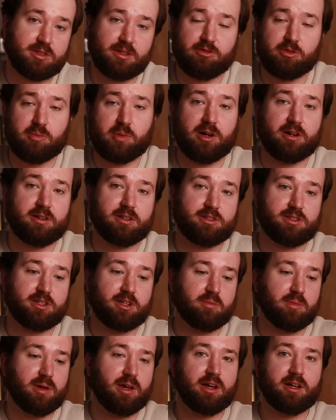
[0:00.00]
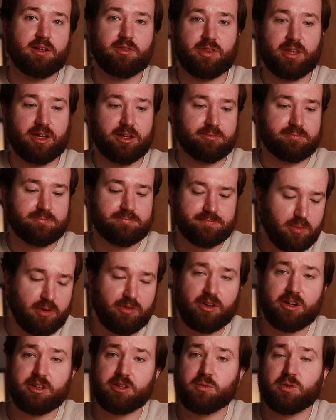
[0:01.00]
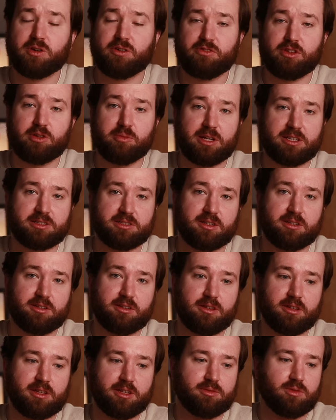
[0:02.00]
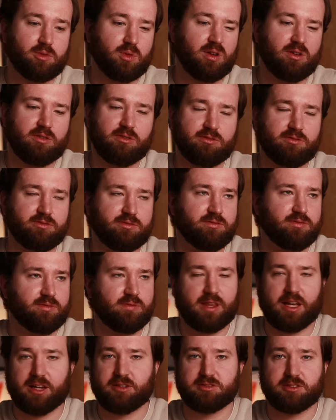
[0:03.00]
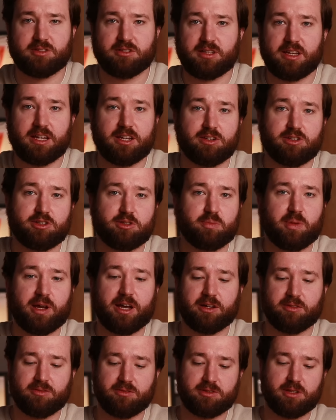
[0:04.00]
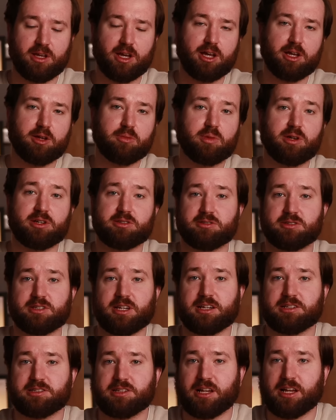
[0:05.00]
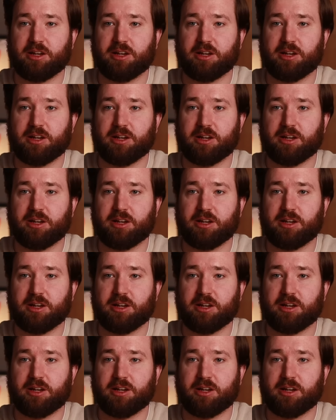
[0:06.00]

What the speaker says: civil partnership, then provided one of you makes under the £12,000-ish personal tax